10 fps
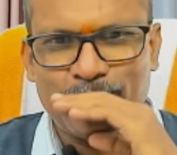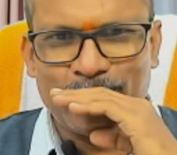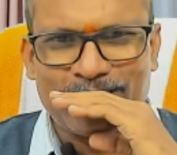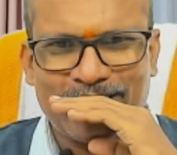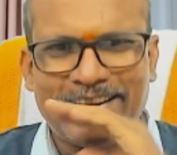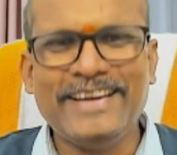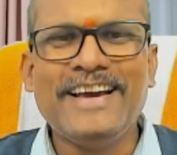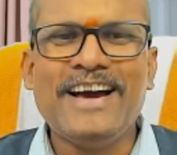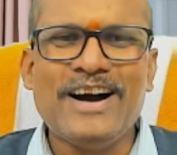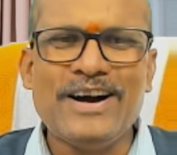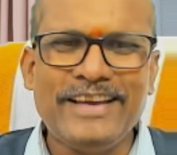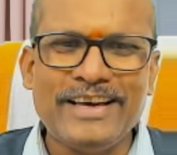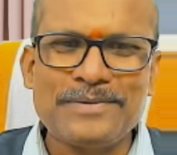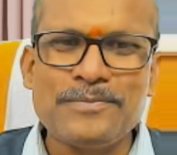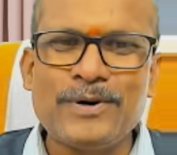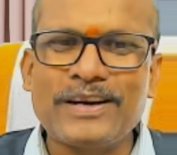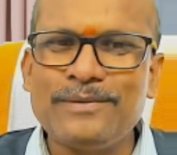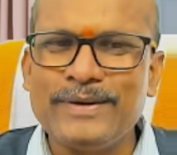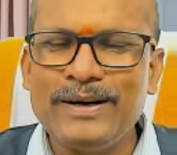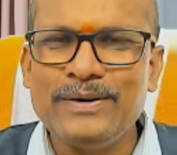sorry. Here more
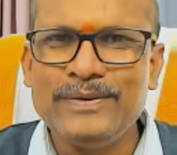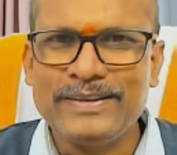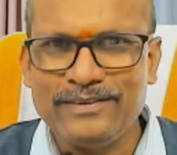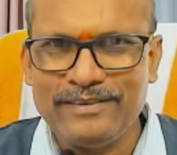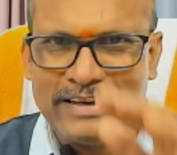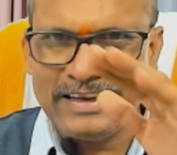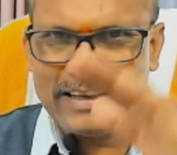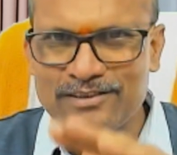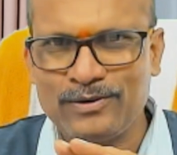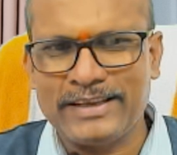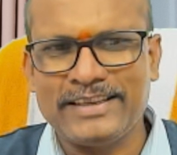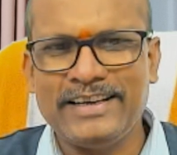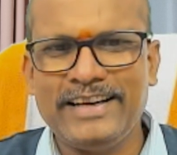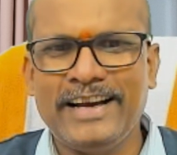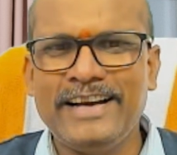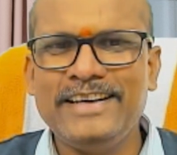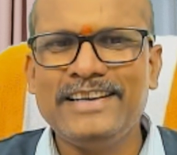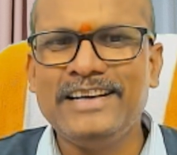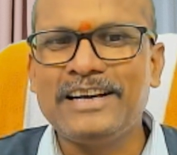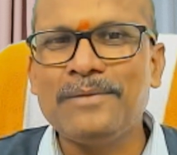kapha with very less vata and
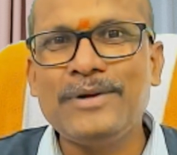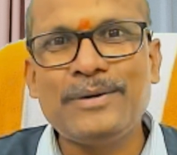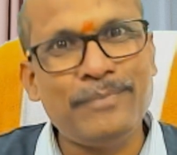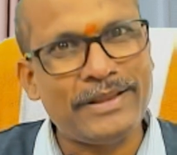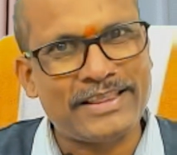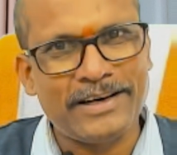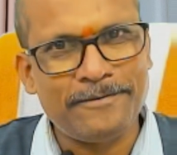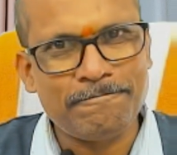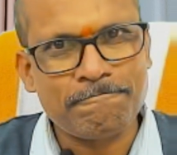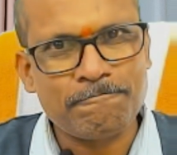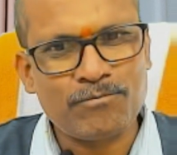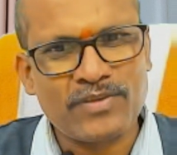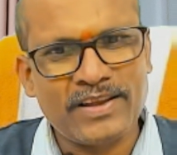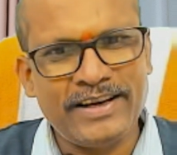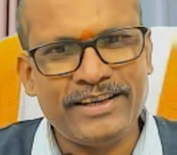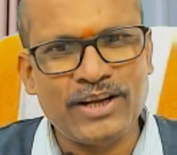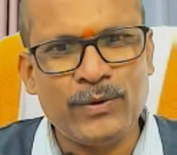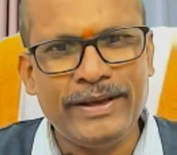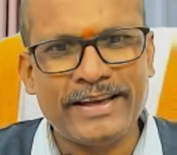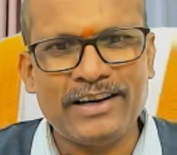little bit pitta. Right? Now
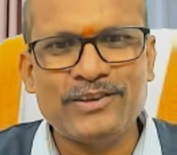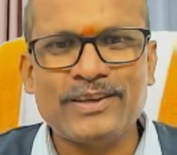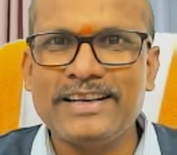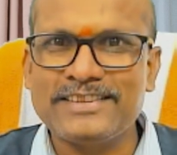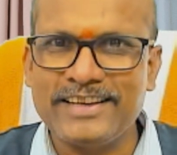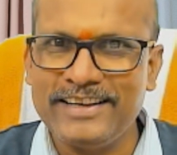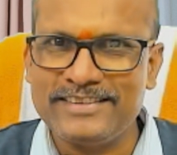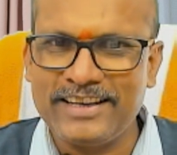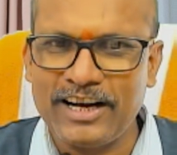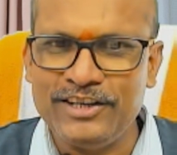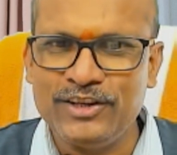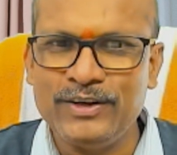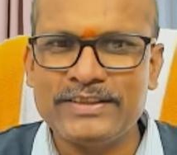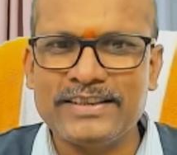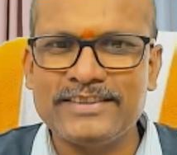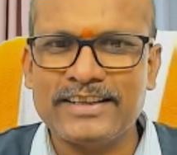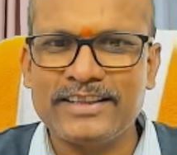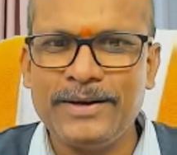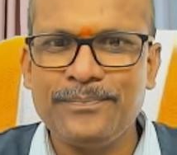here also clustering is there. Anyanya sansakta,